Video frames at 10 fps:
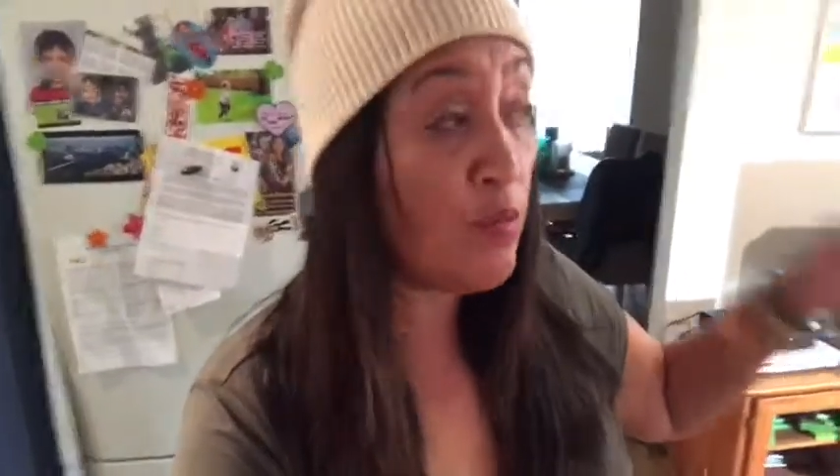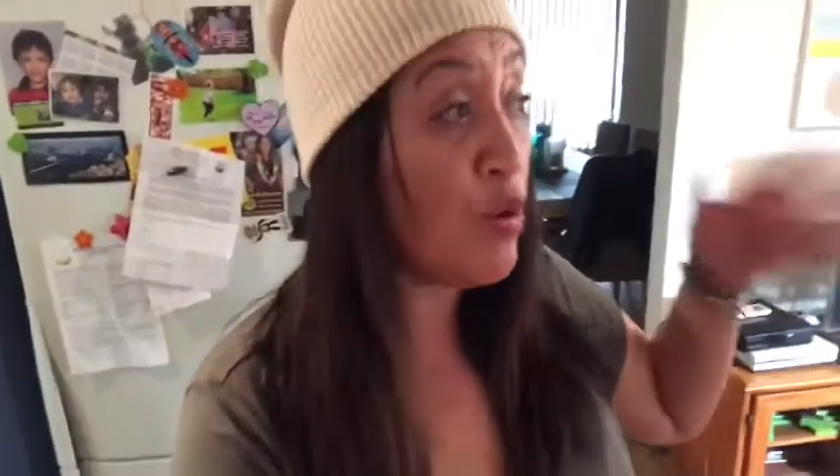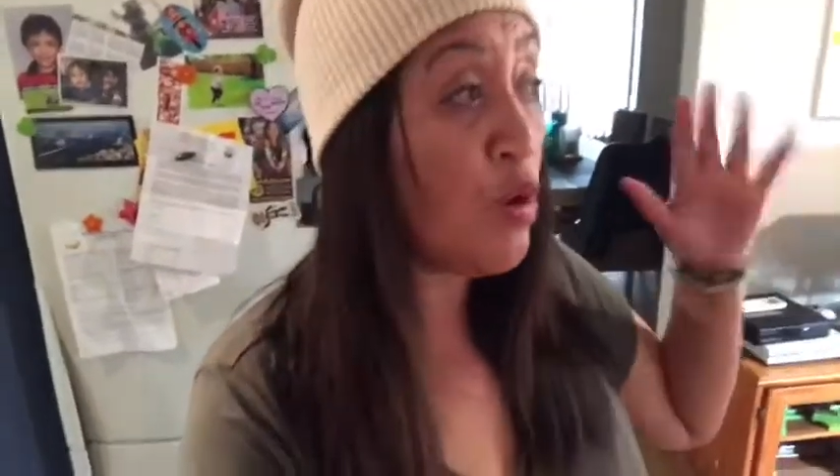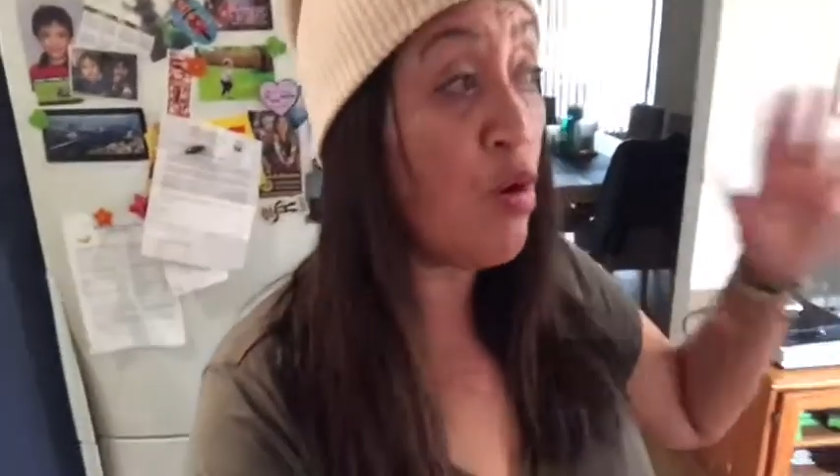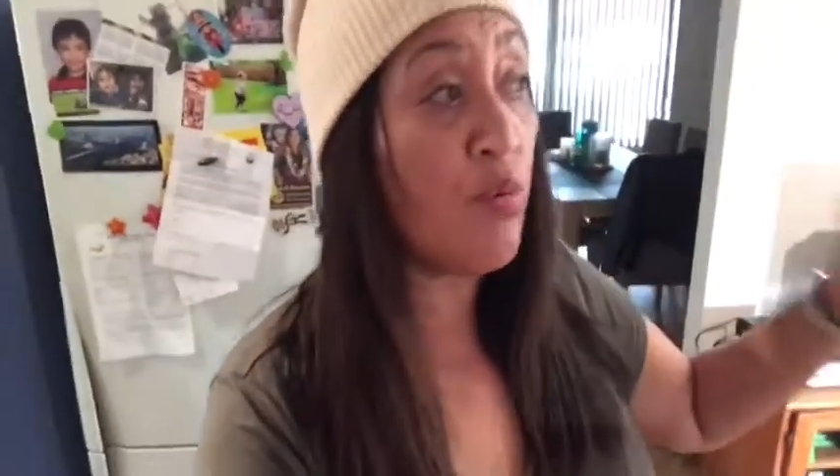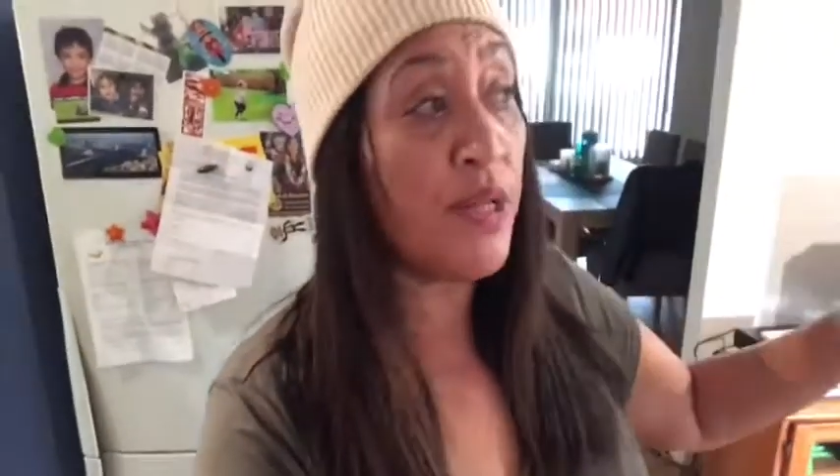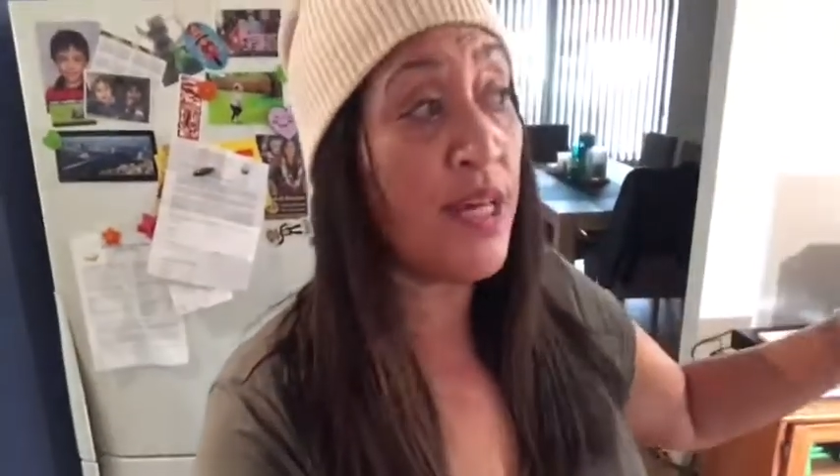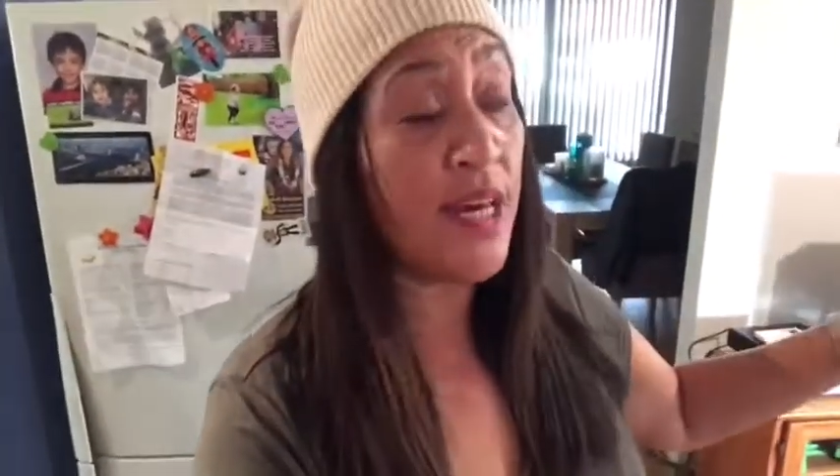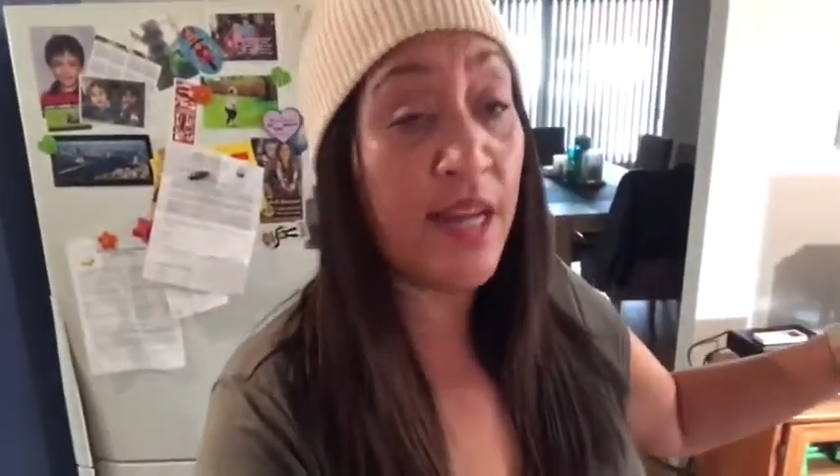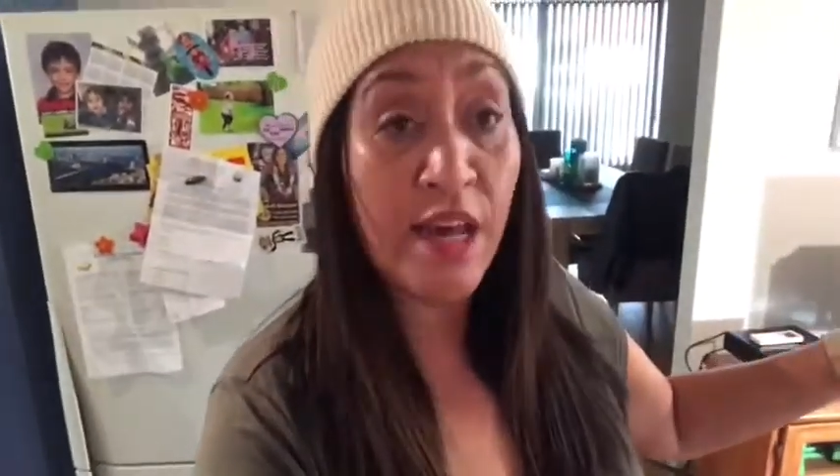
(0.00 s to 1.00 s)
We all want to
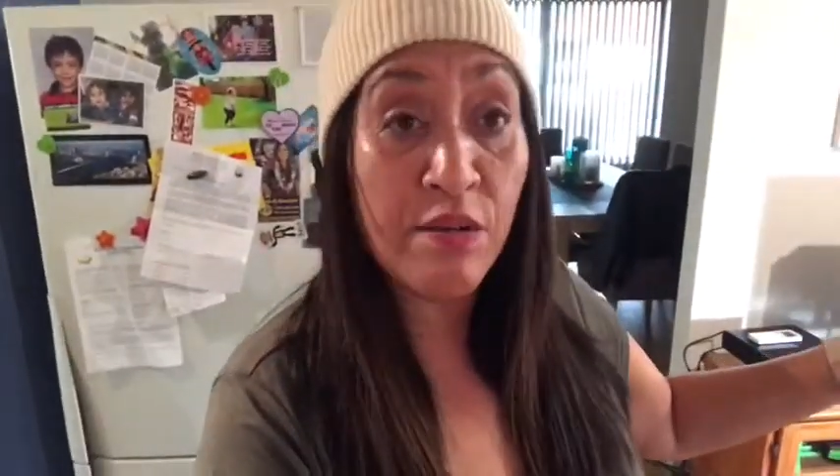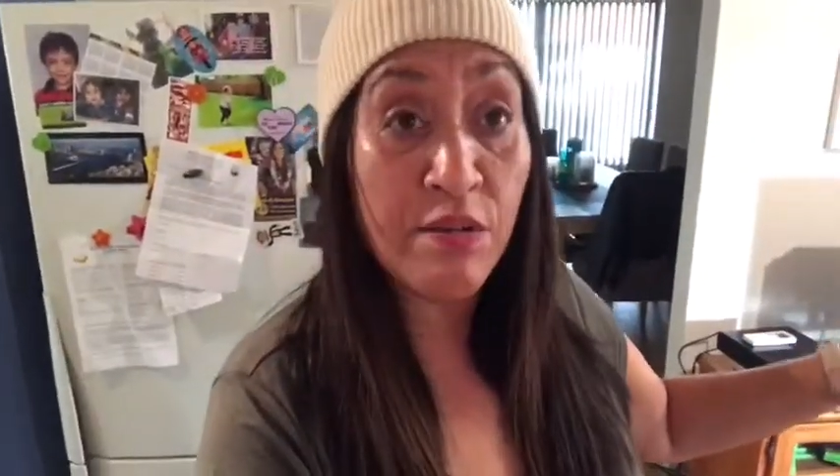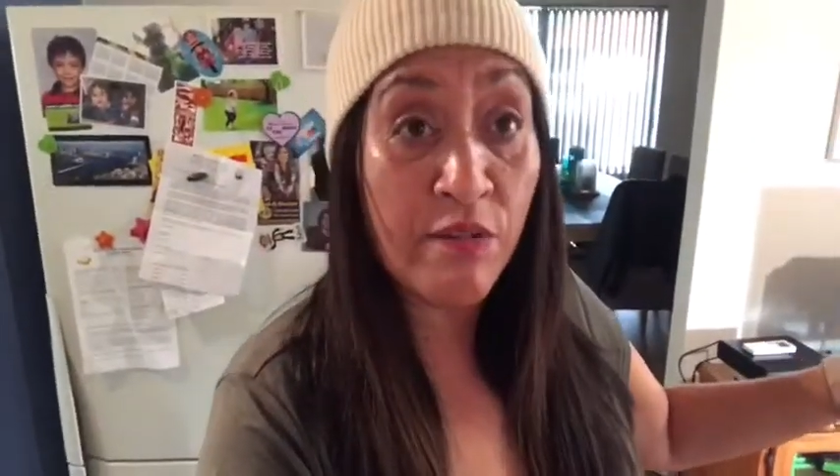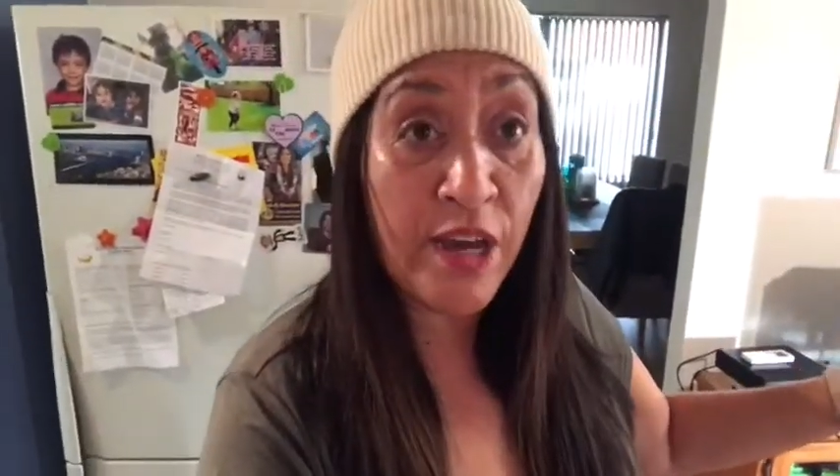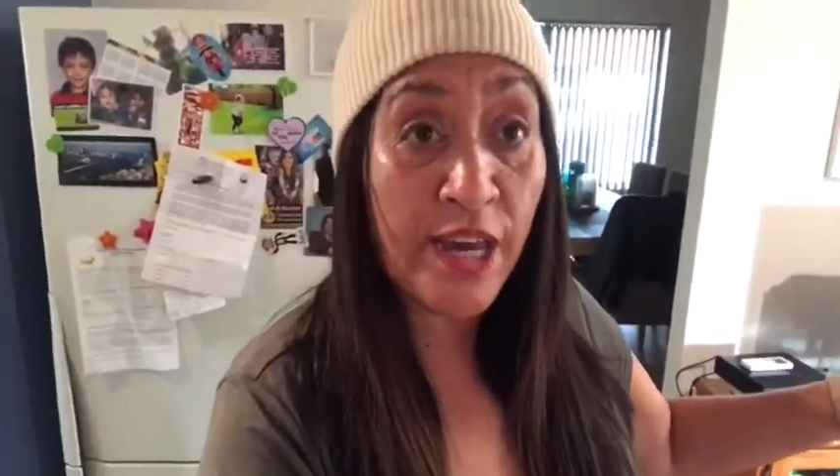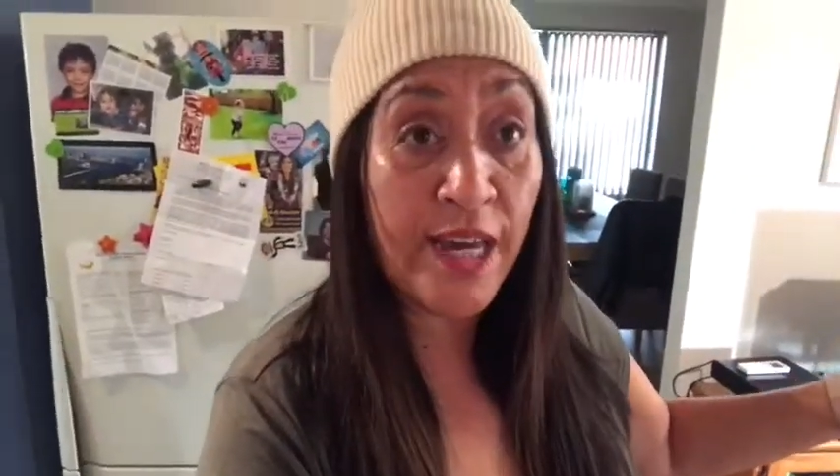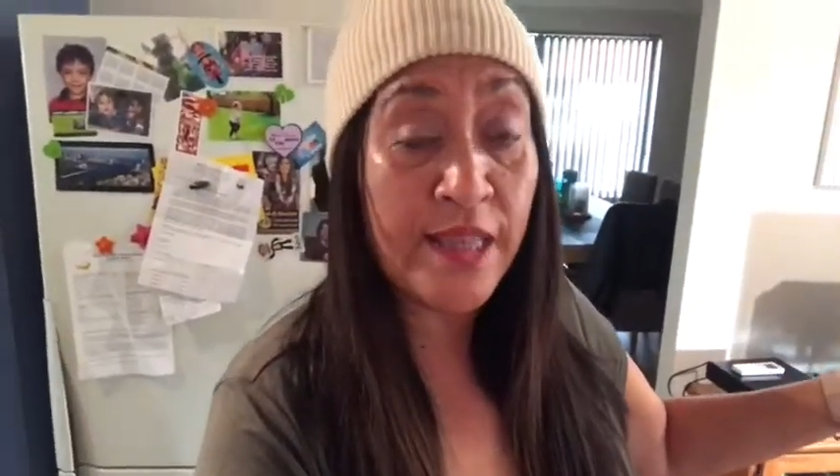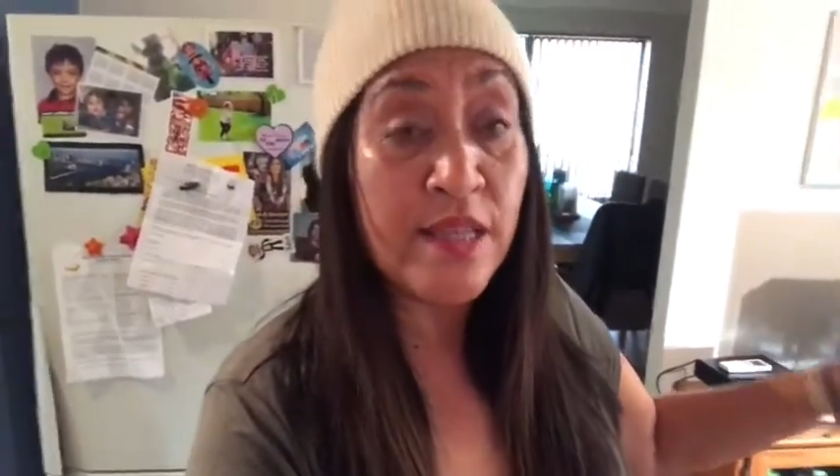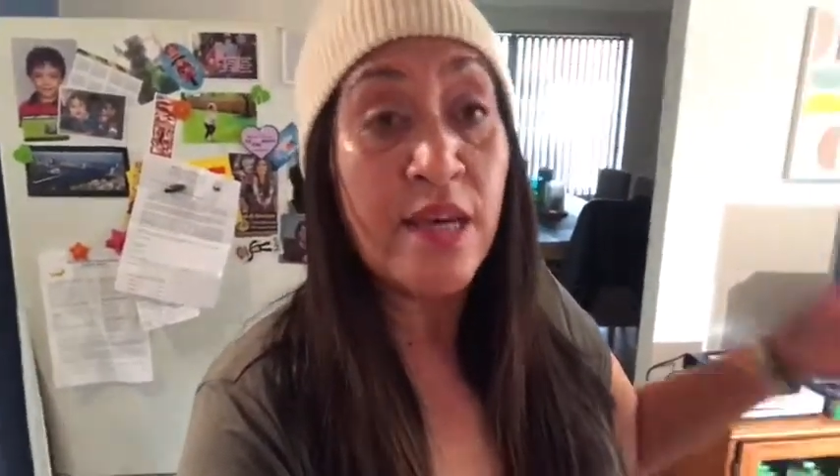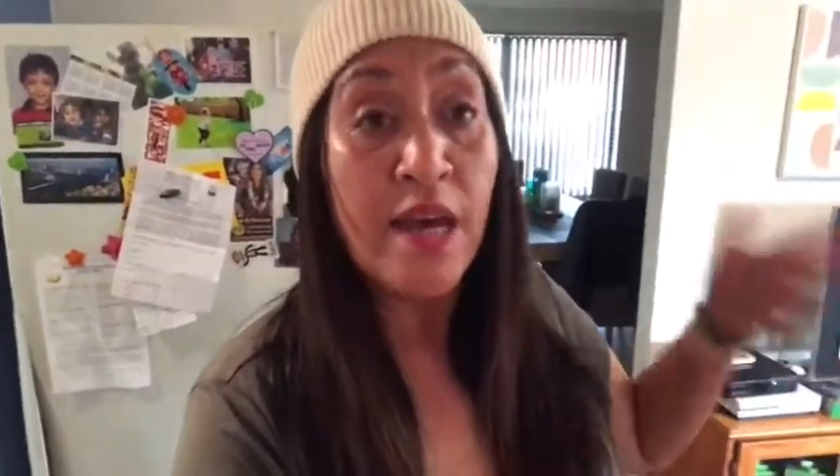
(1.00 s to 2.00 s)
get out of the rain.